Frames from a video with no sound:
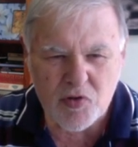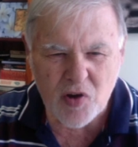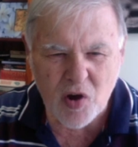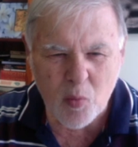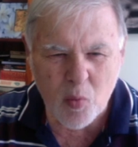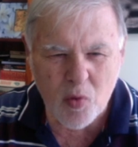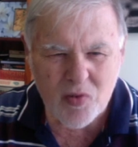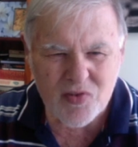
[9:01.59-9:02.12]

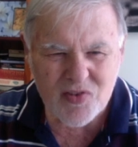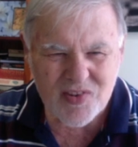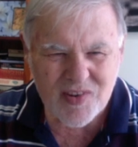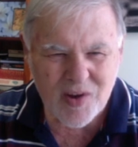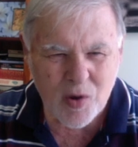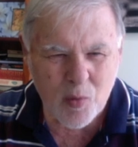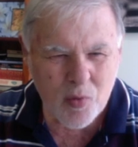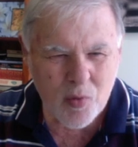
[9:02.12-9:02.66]
was
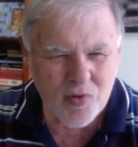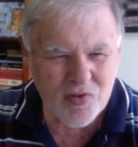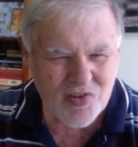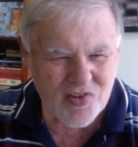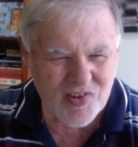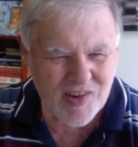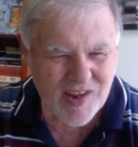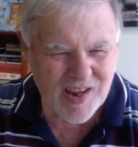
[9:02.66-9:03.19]

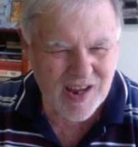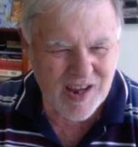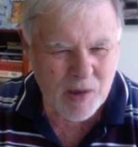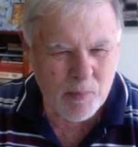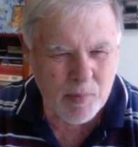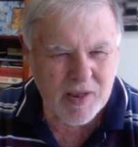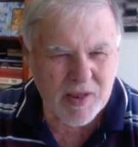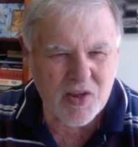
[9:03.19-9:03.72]
a
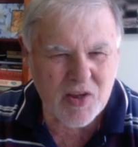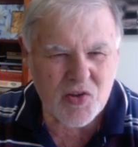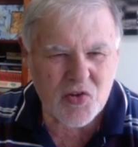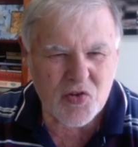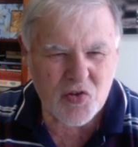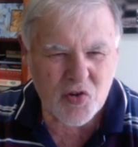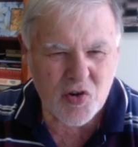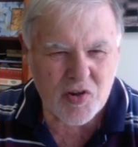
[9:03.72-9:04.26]
bit
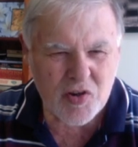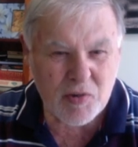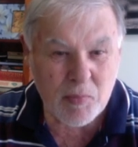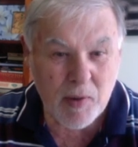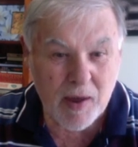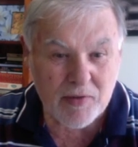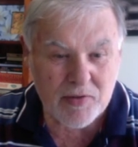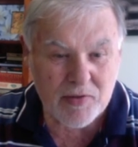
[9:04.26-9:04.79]
concerned
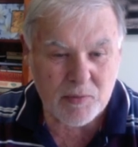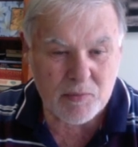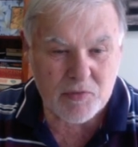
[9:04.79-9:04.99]
about them,